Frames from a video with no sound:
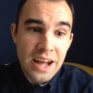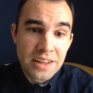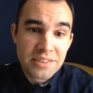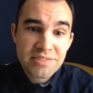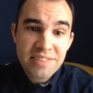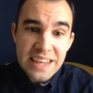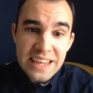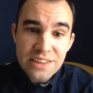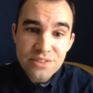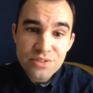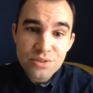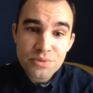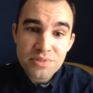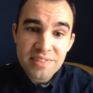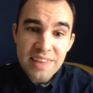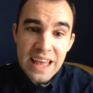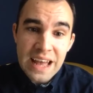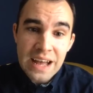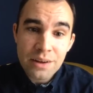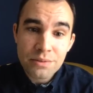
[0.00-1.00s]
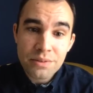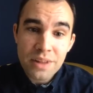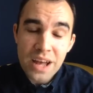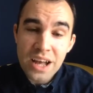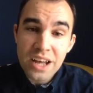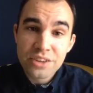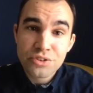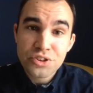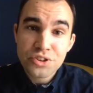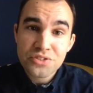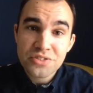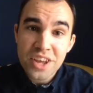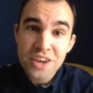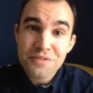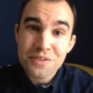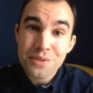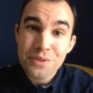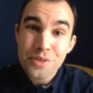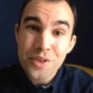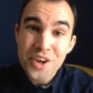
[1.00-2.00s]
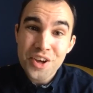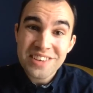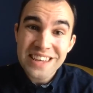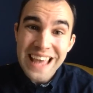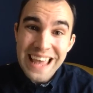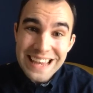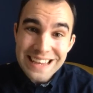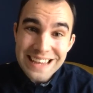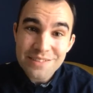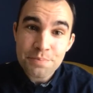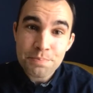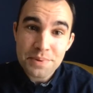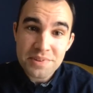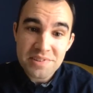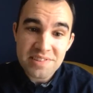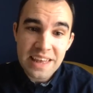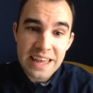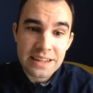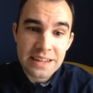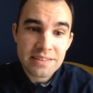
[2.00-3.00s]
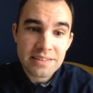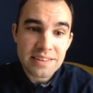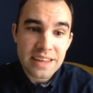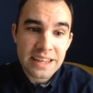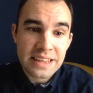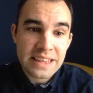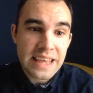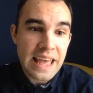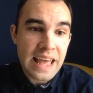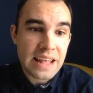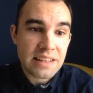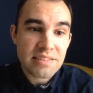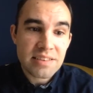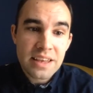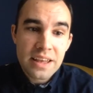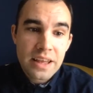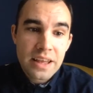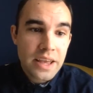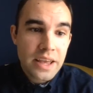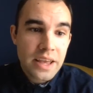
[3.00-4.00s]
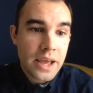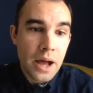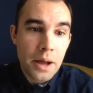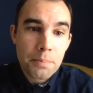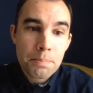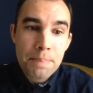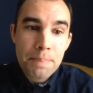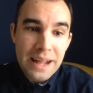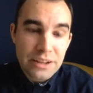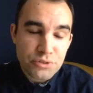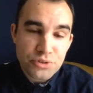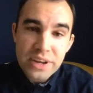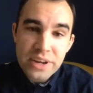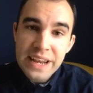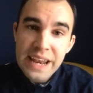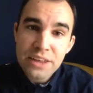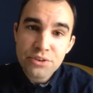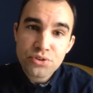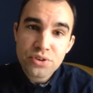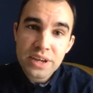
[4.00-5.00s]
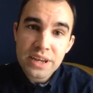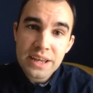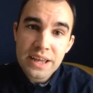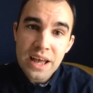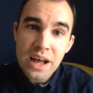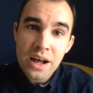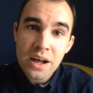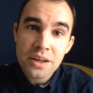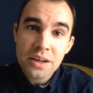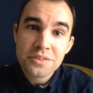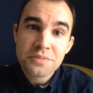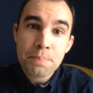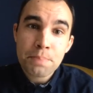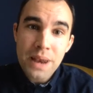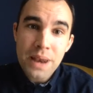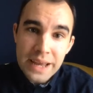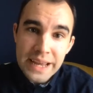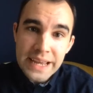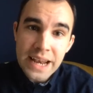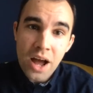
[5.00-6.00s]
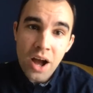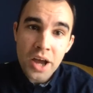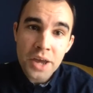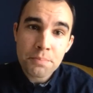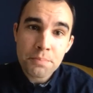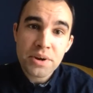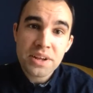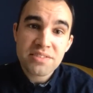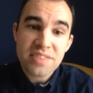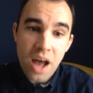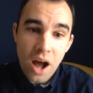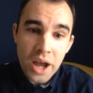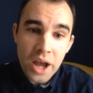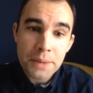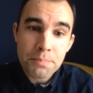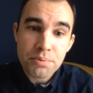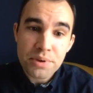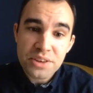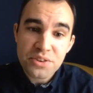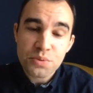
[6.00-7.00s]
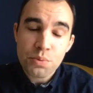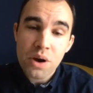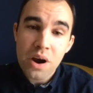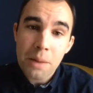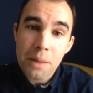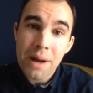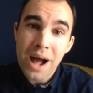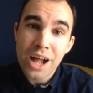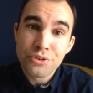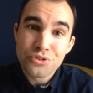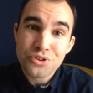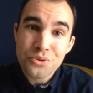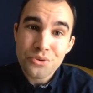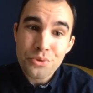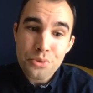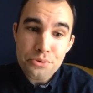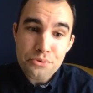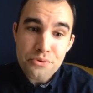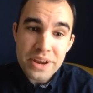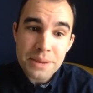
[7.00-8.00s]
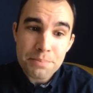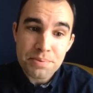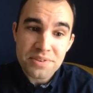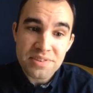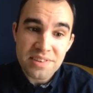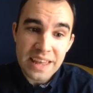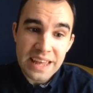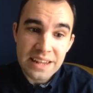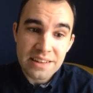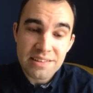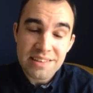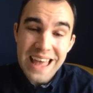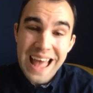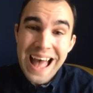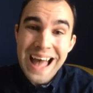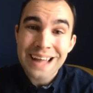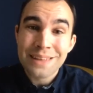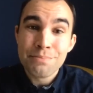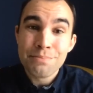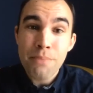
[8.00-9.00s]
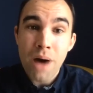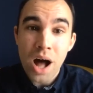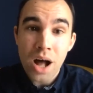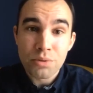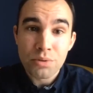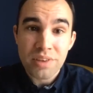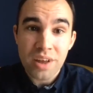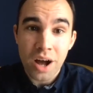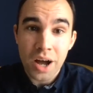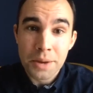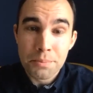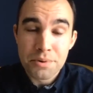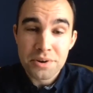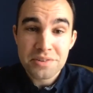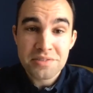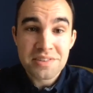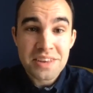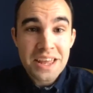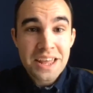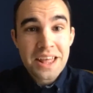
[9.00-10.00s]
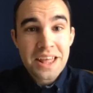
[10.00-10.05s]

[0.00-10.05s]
diesel's down just over 38%, and yet battery electric cars, plug-in hybrids were up 103%, and mild hybrids,